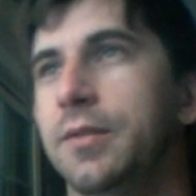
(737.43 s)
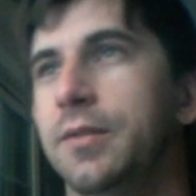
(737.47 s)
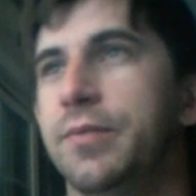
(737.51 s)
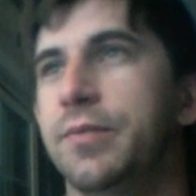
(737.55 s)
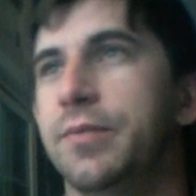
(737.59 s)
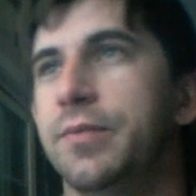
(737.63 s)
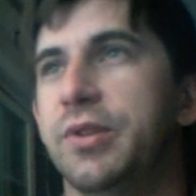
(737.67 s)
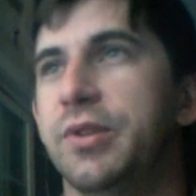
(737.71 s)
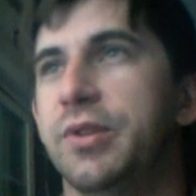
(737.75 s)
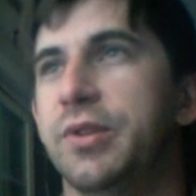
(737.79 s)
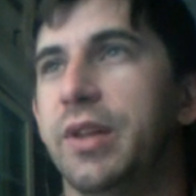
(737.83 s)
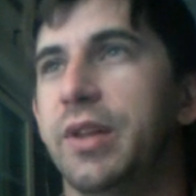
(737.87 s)

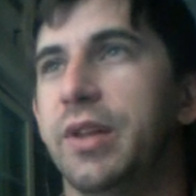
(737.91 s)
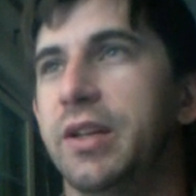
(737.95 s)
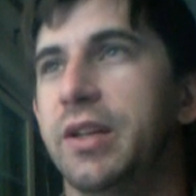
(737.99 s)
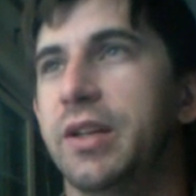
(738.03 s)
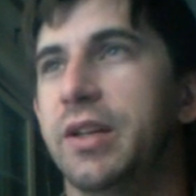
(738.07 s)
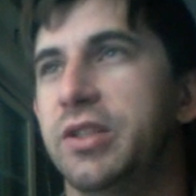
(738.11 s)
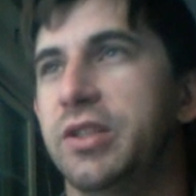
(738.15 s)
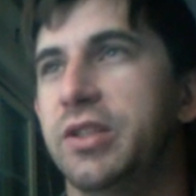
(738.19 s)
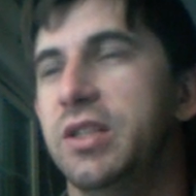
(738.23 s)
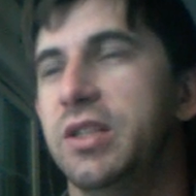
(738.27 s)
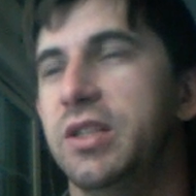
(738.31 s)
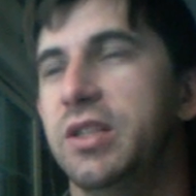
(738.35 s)
So I think I
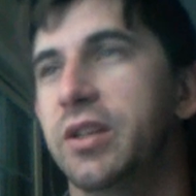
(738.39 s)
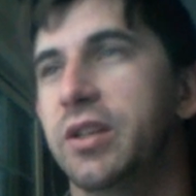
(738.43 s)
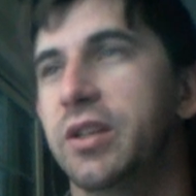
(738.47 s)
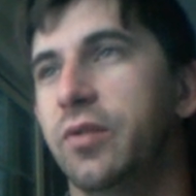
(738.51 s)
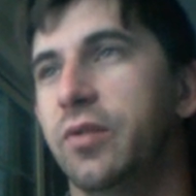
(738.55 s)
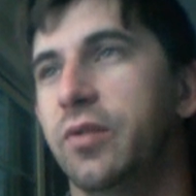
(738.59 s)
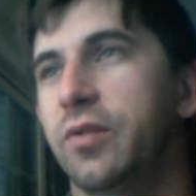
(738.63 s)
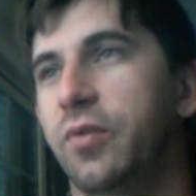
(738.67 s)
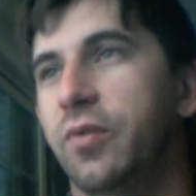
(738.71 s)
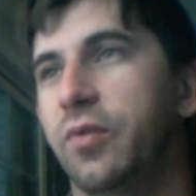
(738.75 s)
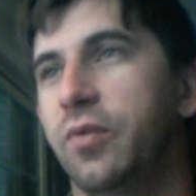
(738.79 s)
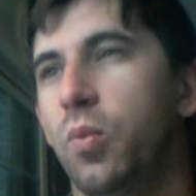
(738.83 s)
just need to go
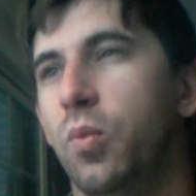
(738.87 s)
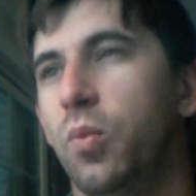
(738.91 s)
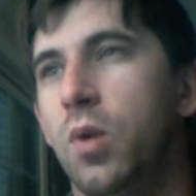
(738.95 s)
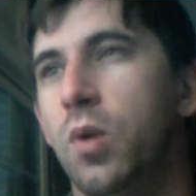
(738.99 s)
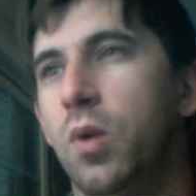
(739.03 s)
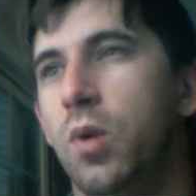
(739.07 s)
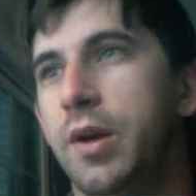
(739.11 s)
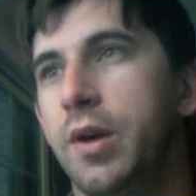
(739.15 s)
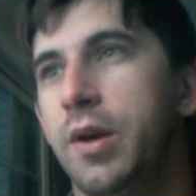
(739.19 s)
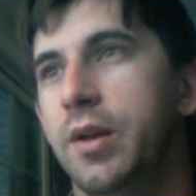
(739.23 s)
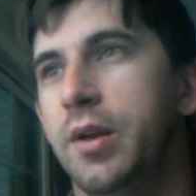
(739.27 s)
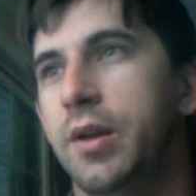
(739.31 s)
for
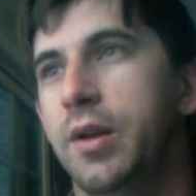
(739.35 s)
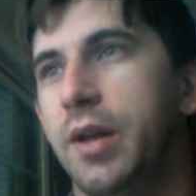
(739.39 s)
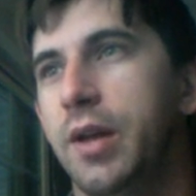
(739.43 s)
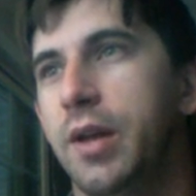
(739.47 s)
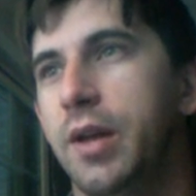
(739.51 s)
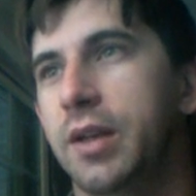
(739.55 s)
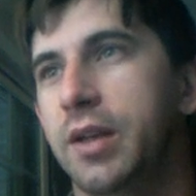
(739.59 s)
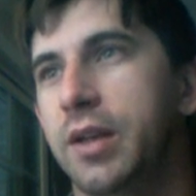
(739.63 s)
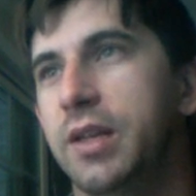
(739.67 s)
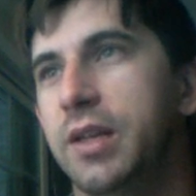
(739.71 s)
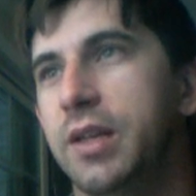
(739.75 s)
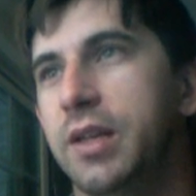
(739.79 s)
1
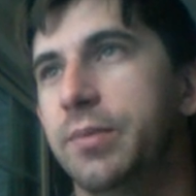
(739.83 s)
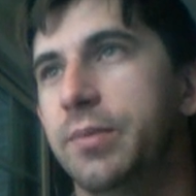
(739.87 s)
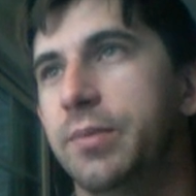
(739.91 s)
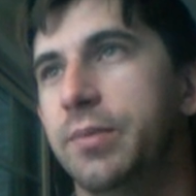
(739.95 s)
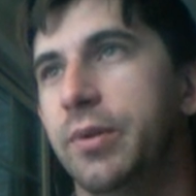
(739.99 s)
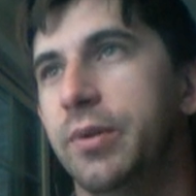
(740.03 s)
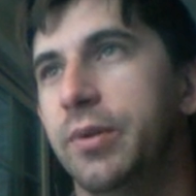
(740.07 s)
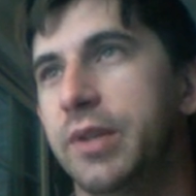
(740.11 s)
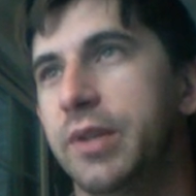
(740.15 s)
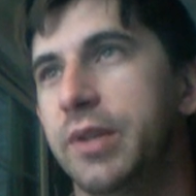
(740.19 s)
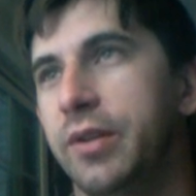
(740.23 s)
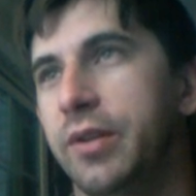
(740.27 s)
and keep
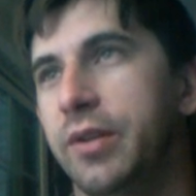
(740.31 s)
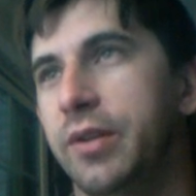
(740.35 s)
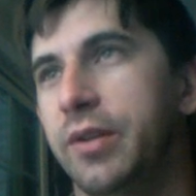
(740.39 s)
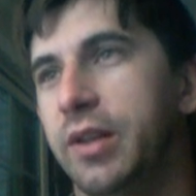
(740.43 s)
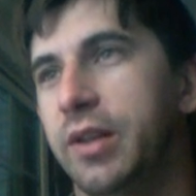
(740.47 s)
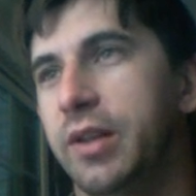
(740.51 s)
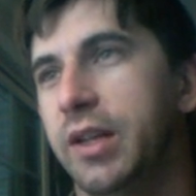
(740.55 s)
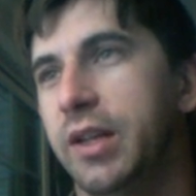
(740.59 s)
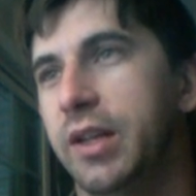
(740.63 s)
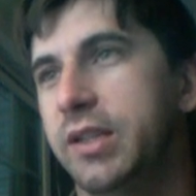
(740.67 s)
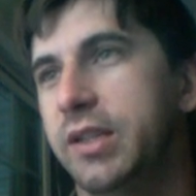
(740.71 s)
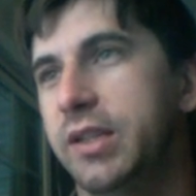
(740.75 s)
going down the
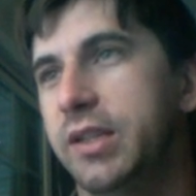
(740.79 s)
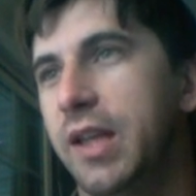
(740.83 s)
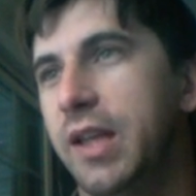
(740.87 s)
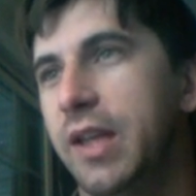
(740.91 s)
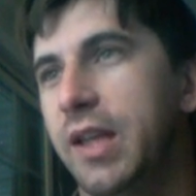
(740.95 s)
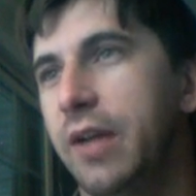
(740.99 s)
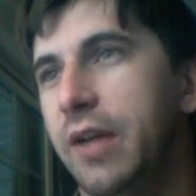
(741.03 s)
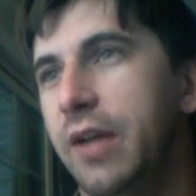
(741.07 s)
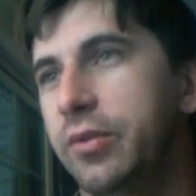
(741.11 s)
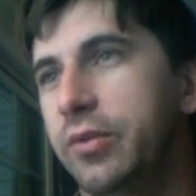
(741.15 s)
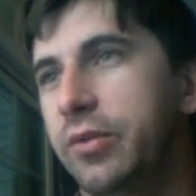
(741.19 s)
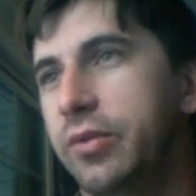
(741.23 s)
list.
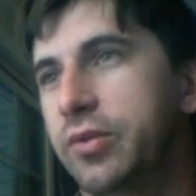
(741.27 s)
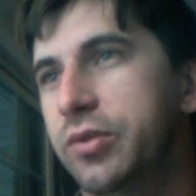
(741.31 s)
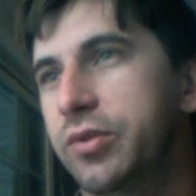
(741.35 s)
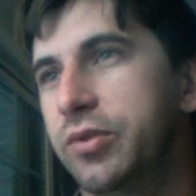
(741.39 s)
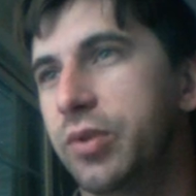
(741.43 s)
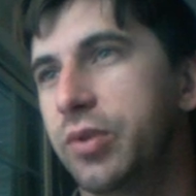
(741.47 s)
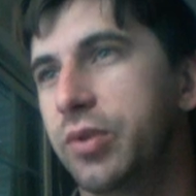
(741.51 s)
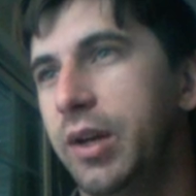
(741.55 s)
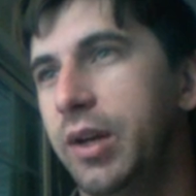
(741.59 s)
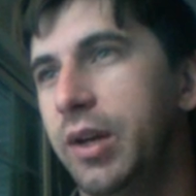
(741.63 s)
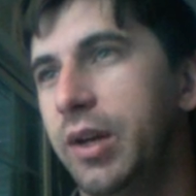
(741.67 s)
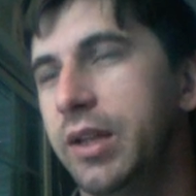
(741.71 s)
That or
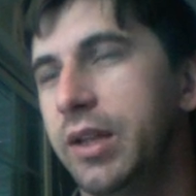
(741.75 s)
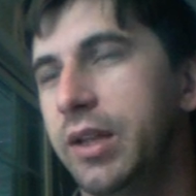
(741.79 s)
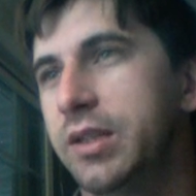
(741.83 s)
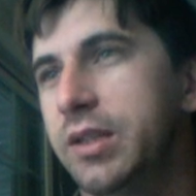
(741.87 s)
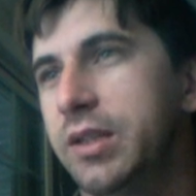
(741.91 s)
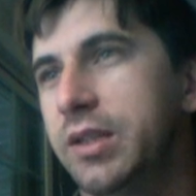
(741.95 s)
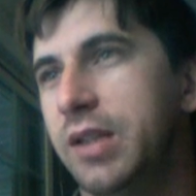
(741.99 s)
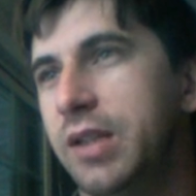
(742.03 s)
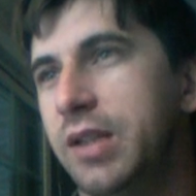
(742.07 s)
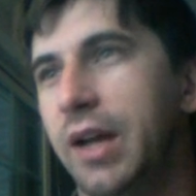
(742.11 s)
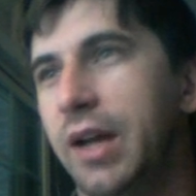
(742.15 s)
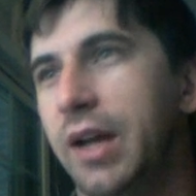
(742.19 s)
try this
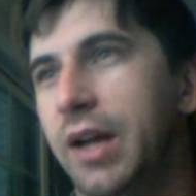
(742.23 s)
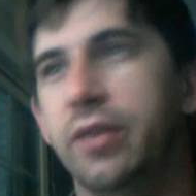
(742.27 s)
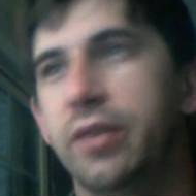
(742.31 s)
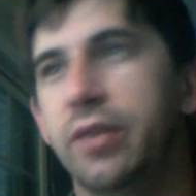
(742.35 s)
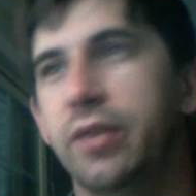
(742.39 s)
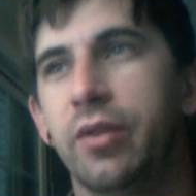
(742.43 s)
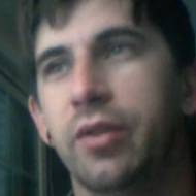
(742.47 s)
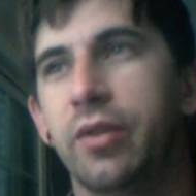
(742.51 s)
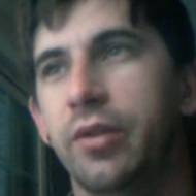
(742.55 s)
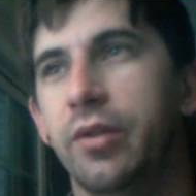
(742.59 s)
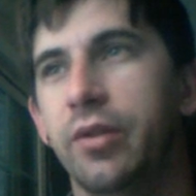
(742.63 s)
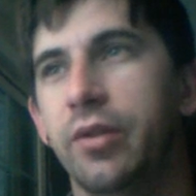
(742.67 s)
tile
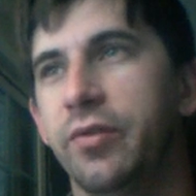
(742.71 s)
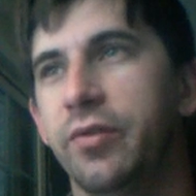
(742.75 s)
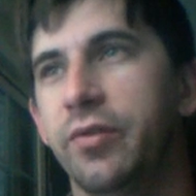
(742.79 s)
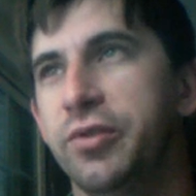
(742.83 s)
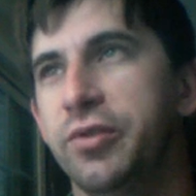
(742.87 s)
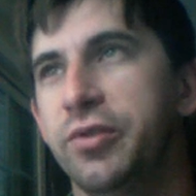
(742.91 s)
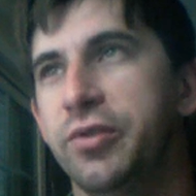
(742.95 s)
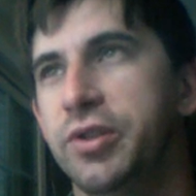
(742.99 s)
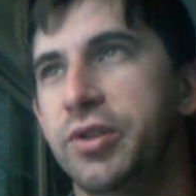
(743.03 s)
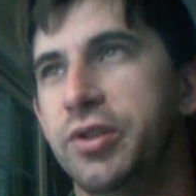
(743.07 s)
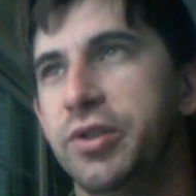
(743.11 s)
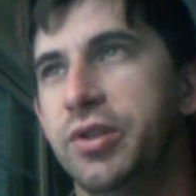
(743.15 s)
ground
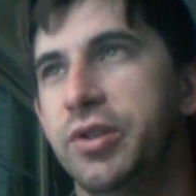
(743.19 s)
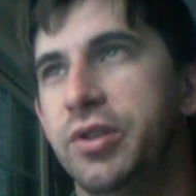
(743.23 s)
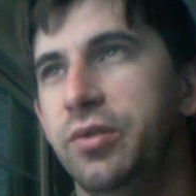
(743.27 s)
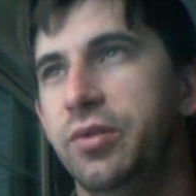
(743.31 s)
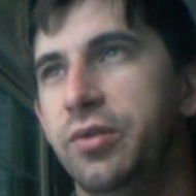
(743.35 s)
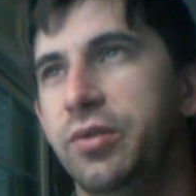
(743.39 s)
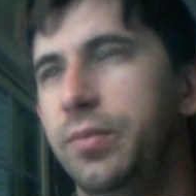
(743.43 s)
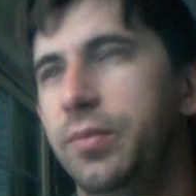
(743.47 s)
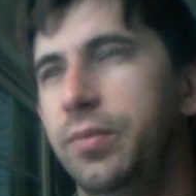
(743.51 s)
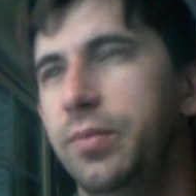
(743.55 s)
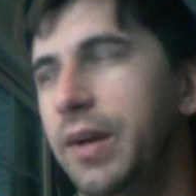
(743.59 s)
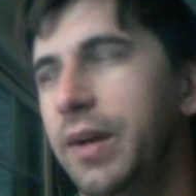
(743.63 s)
version
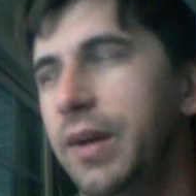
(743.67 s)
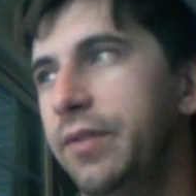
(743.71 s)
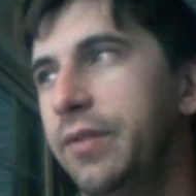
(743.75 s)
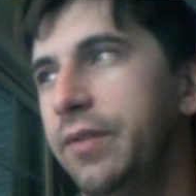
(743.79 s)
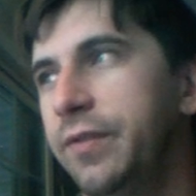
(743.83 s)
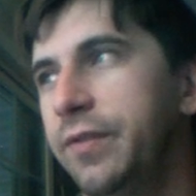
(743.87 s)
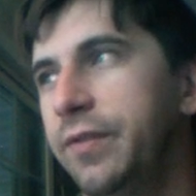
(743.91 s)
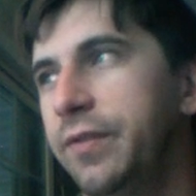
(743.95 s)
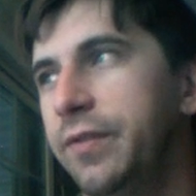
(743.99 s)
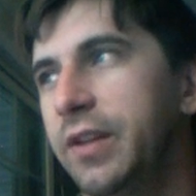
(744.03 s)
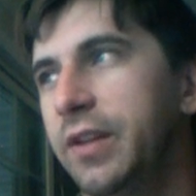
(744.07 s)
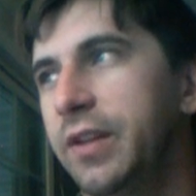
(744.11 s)
2, but I have a
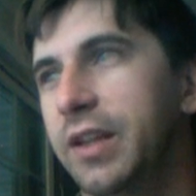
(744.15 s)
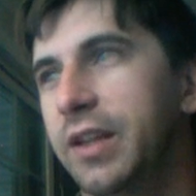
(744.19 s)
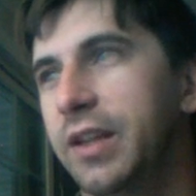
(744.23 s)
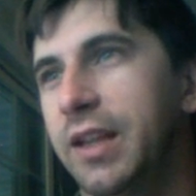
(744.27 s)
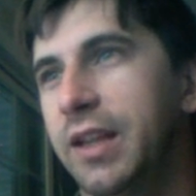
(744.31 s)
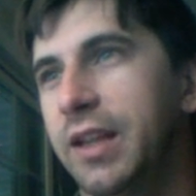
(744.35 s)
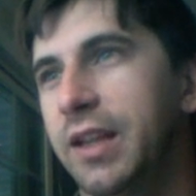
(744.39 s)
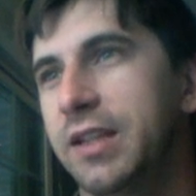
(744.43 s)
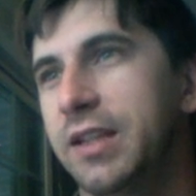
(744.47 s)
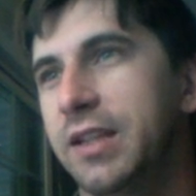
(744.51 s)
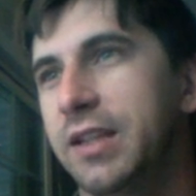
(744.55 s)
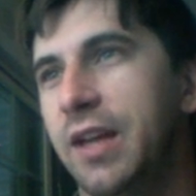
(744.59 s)
feeling that
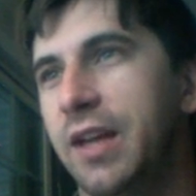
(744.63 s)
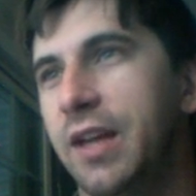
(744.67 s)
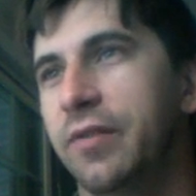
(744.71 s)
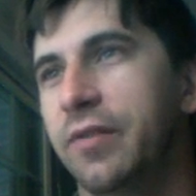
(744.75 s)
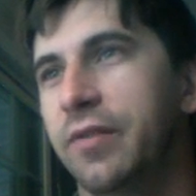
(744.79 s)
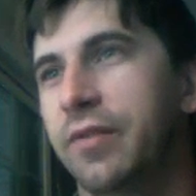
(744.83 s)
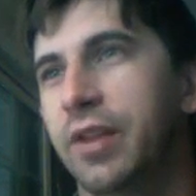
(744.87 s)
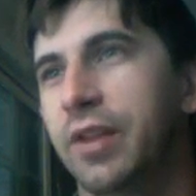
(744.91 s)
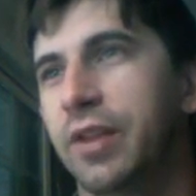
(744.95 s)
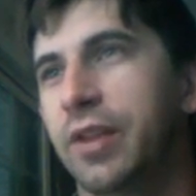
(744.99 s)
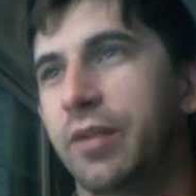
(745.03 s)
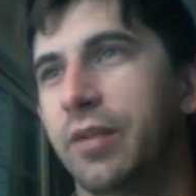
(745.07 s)
that's
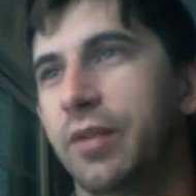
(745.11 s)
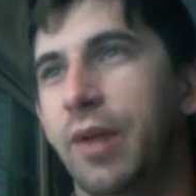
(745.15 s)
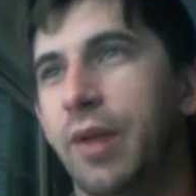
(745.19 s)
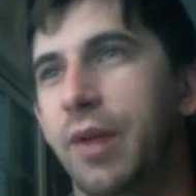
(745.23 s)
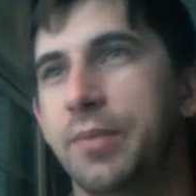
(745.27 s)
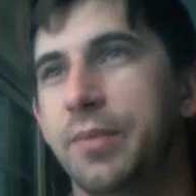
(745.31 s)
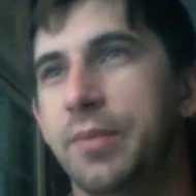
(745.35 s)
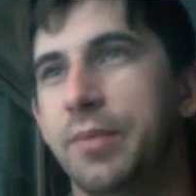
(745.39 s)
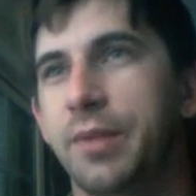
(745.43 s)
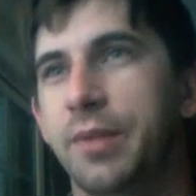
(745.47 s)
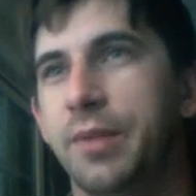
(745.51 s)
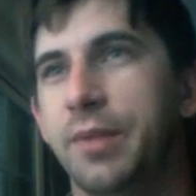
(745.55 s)
everything
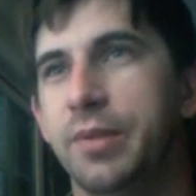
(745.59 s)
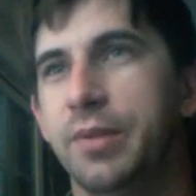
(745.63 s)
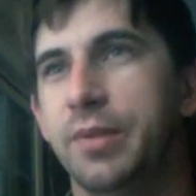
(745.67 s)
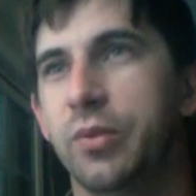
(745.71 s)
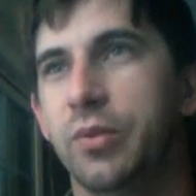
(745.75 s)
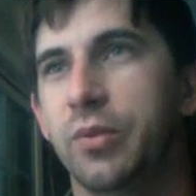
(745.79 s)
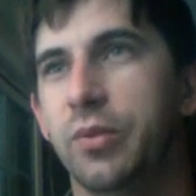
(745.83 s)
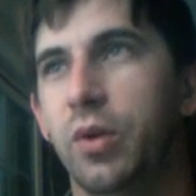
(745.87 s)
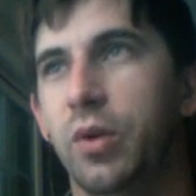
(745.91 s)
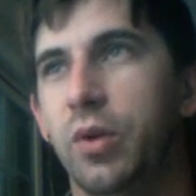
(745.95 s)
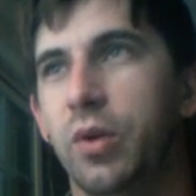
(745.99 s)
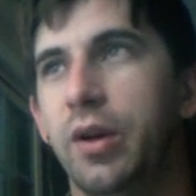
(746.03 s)
wrapped up into 1.